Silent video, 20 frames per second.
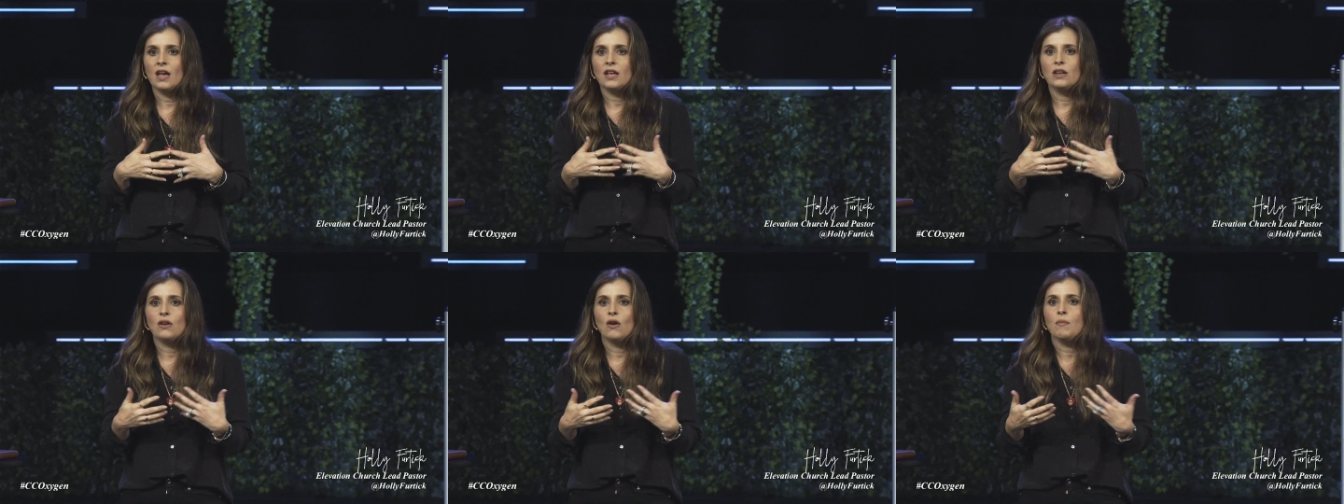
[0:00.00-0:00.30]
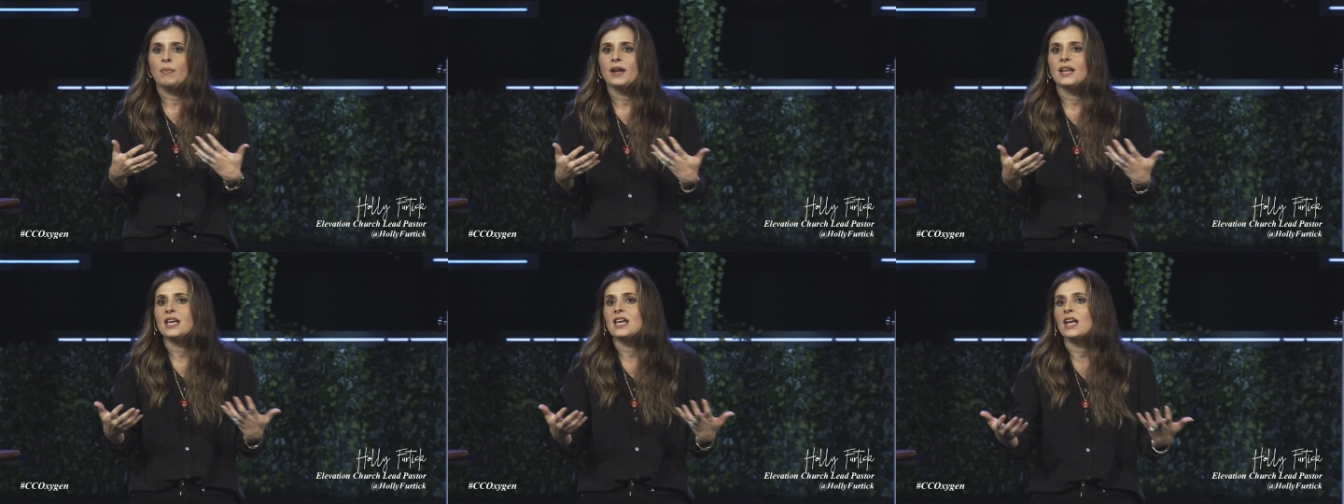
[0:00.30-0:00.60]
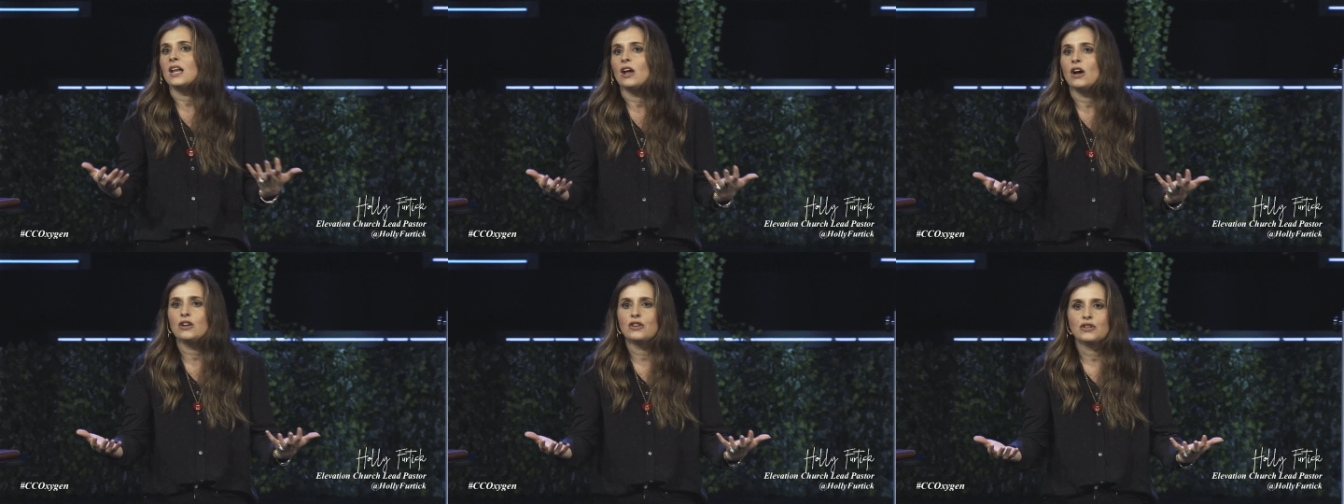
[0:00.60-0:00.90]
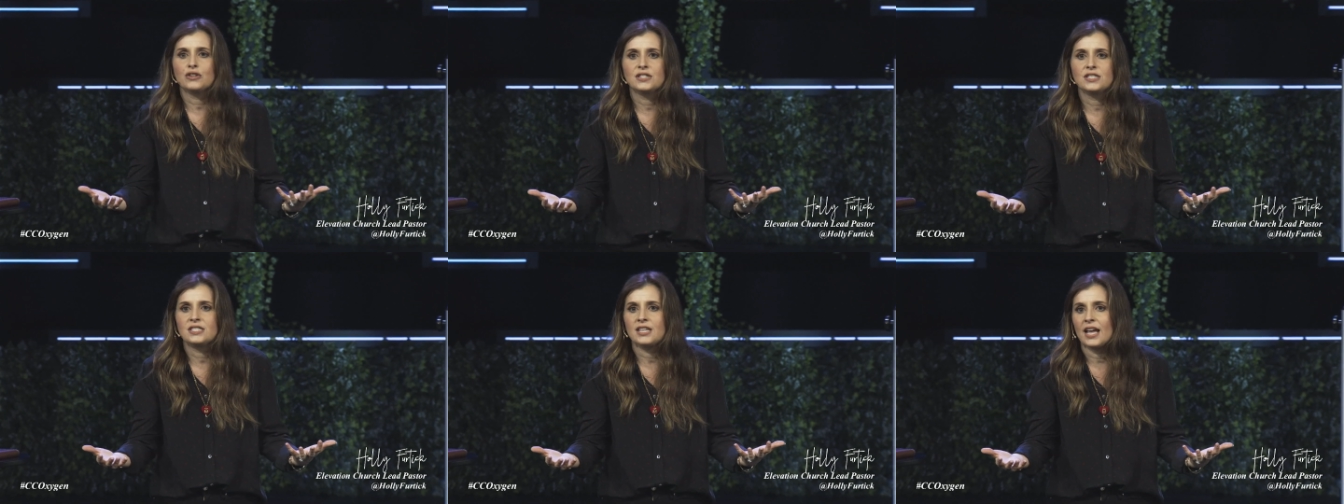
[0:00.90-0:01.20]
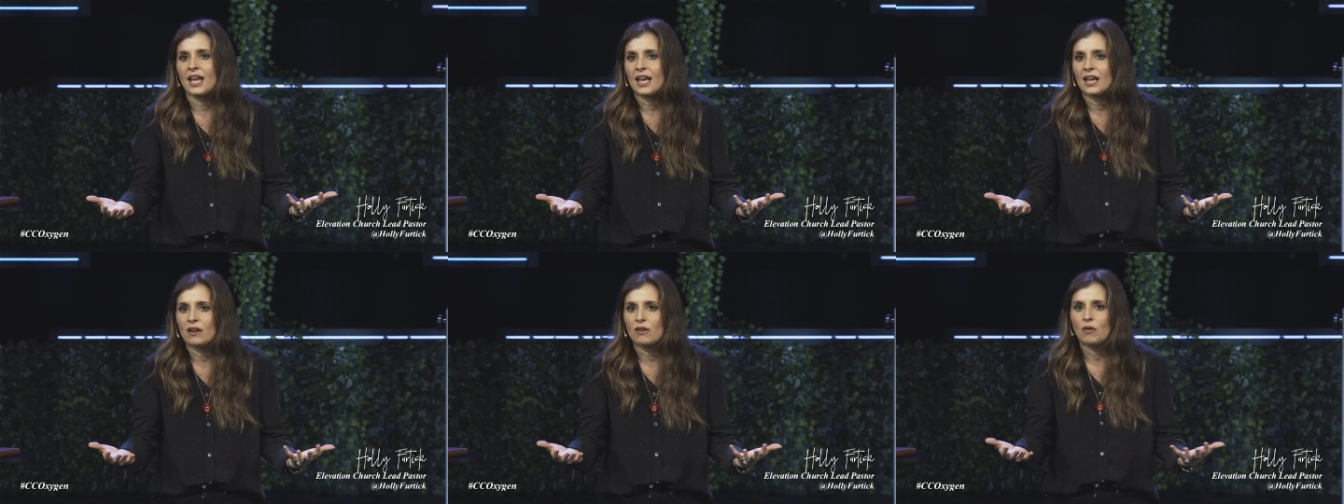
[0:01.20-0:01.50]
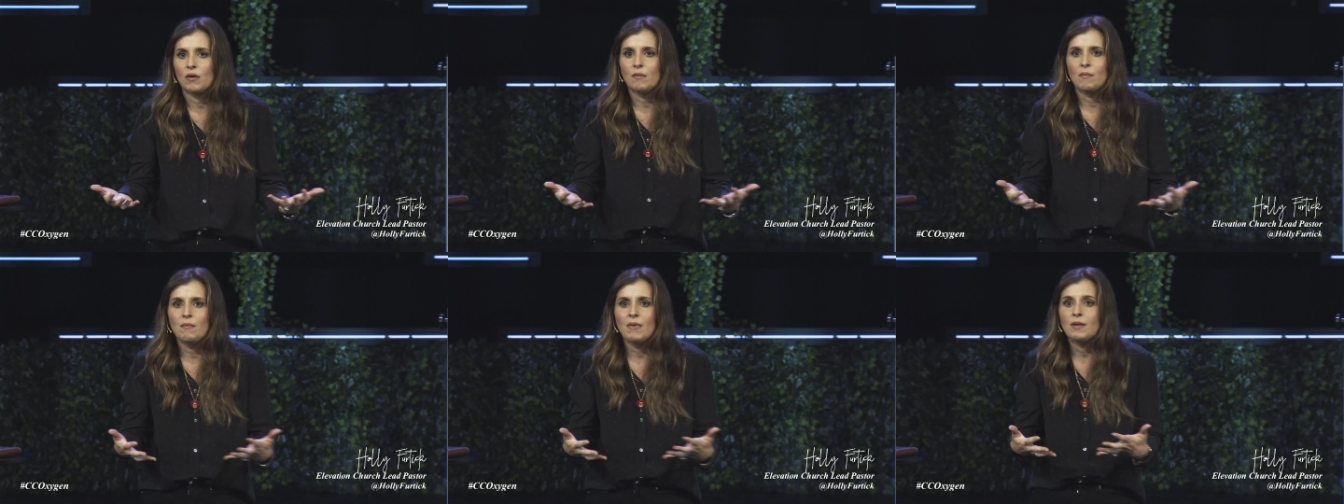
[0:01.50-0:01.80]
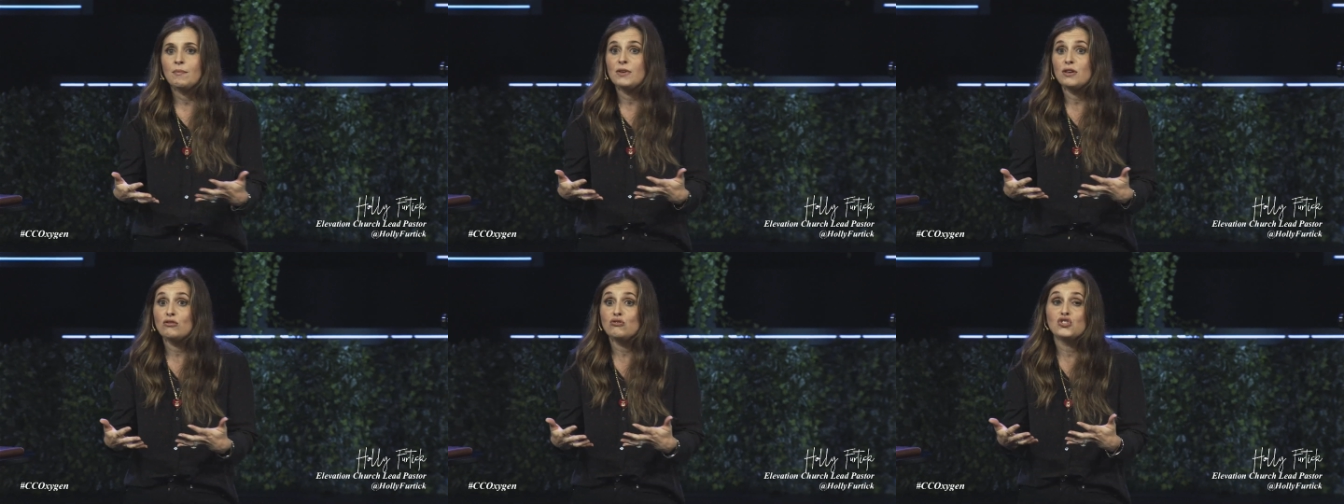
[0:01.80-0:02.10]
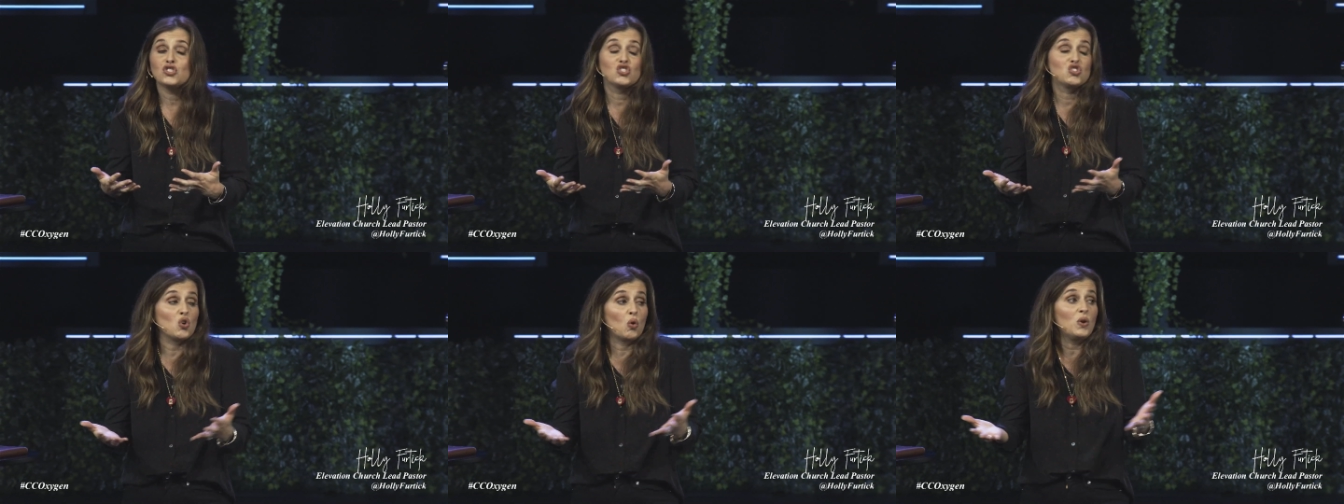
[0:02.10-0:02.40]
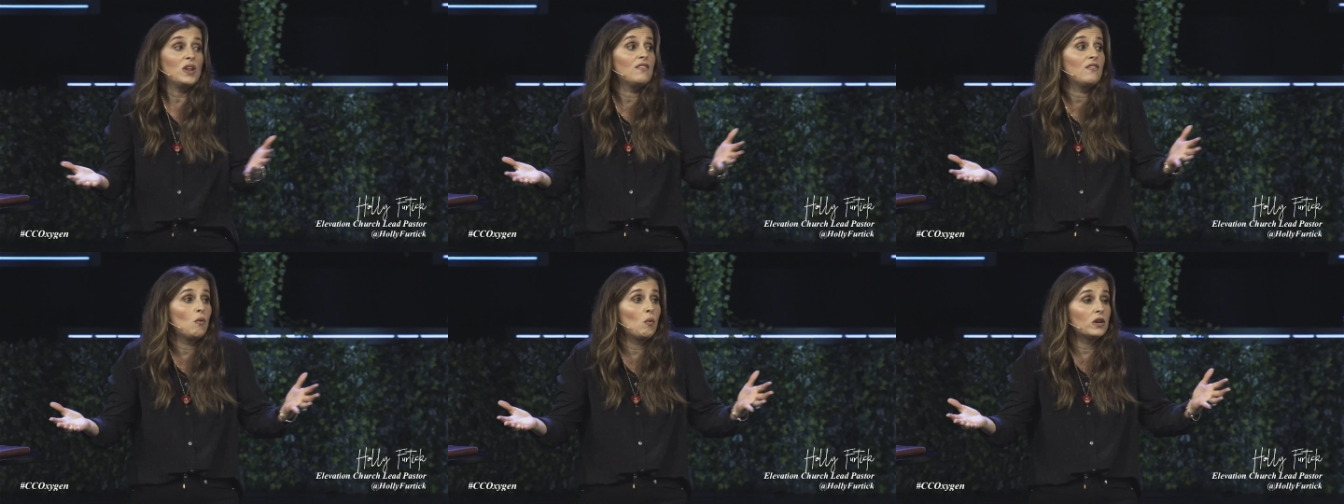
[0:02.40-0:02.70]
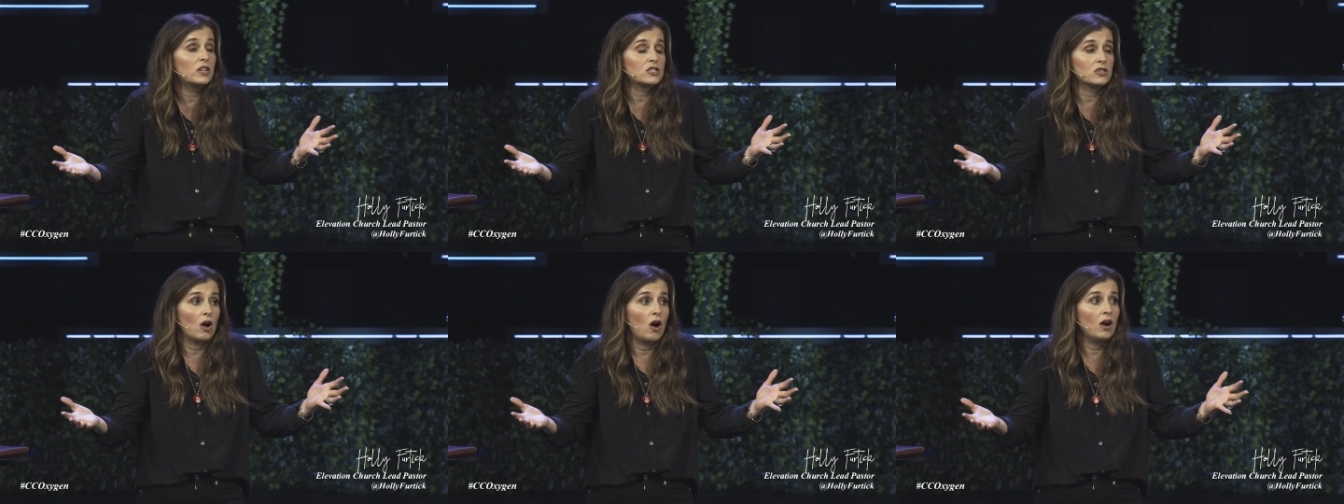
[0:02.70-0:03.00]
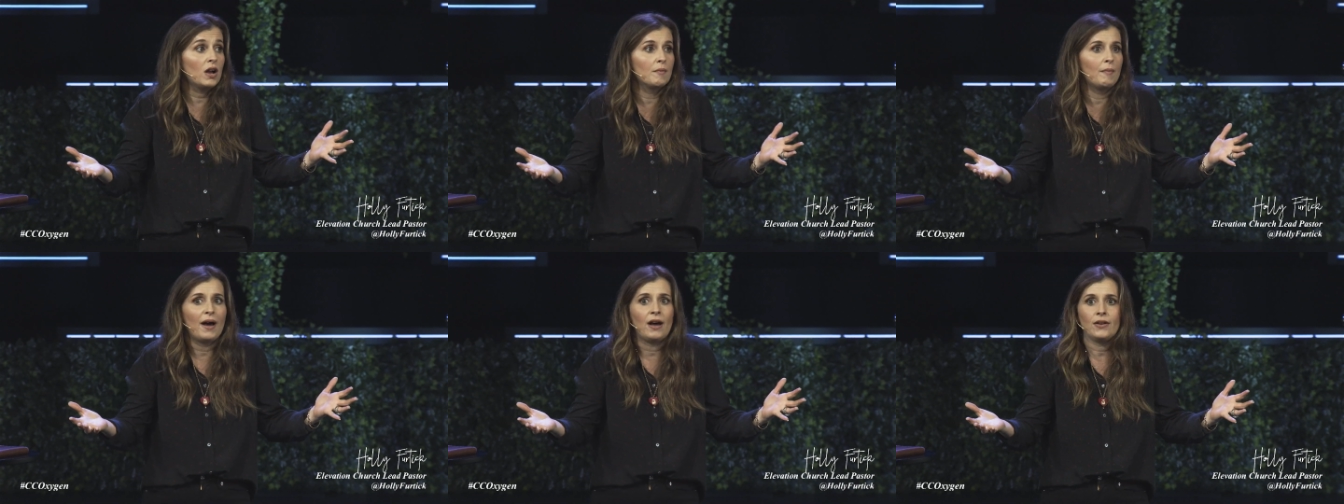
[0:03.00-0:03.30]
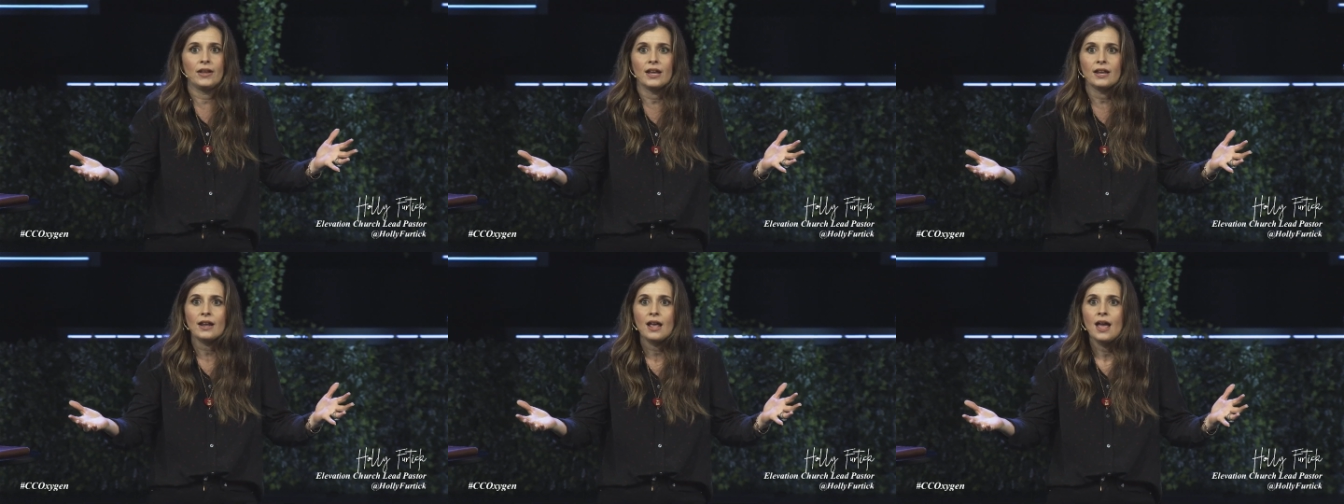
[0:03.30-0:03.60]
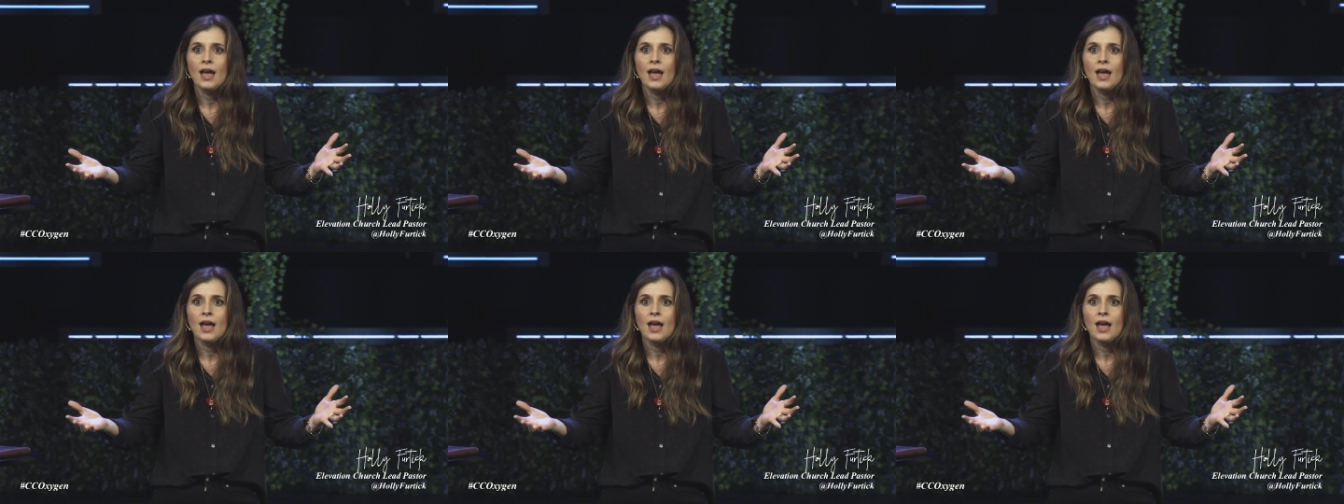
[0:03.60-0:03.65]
nobody can understand, or maybe you just don't even want to talk about it.